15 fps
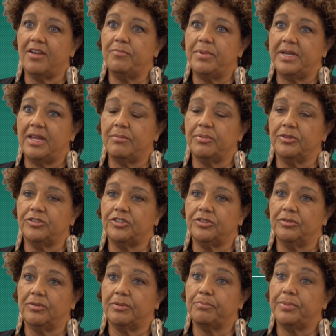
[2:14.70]
I've been able
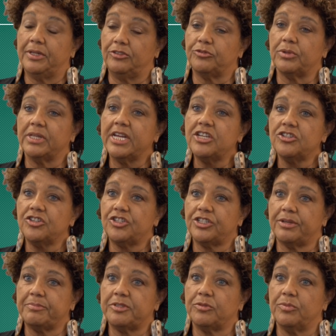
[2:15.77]
to build
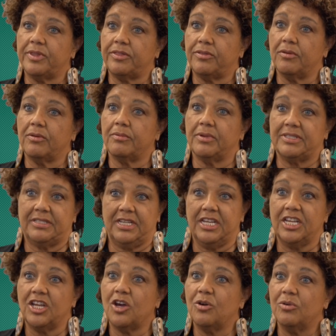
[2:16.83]
relationships with
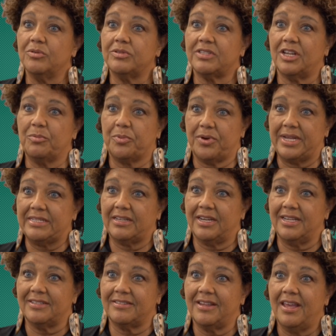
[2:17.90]
CEOs and
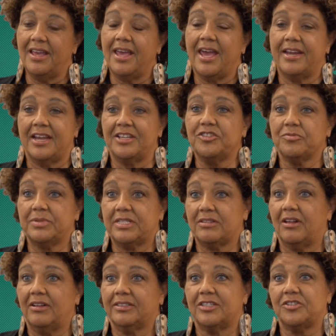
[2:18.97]
presidents, and as a
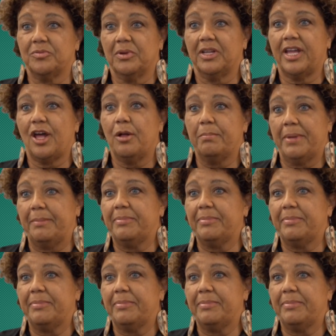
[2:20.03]
result, it's really helped my